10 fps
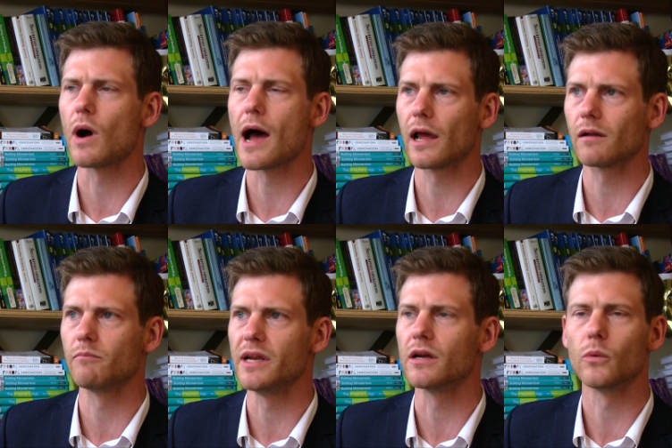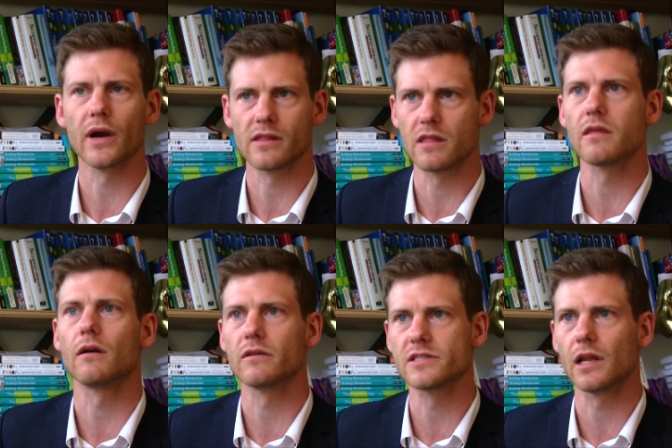while being aware that
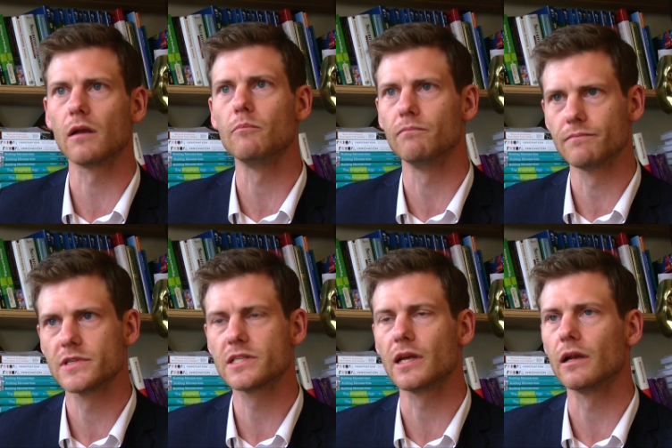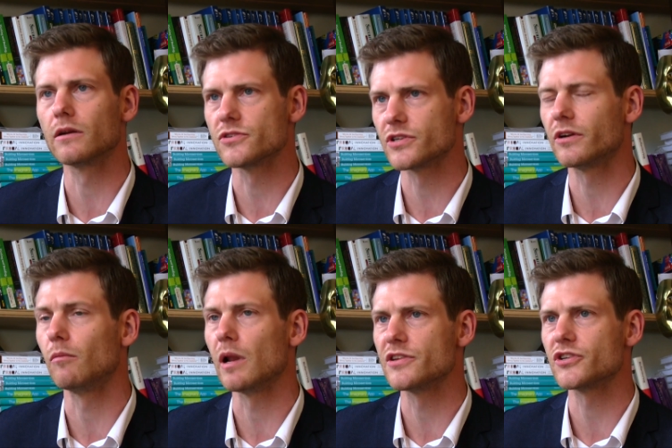there are still
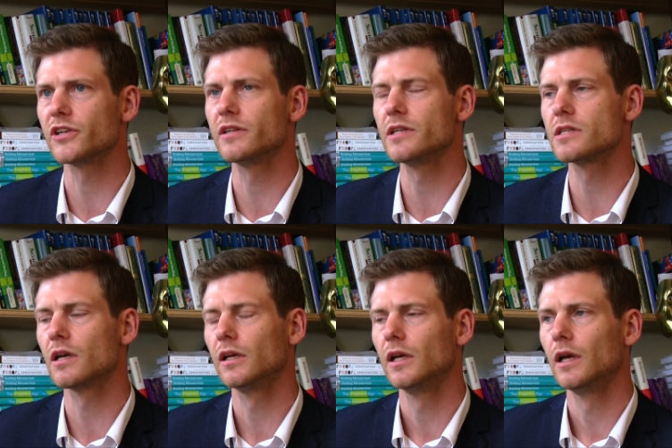considerable uncertainties.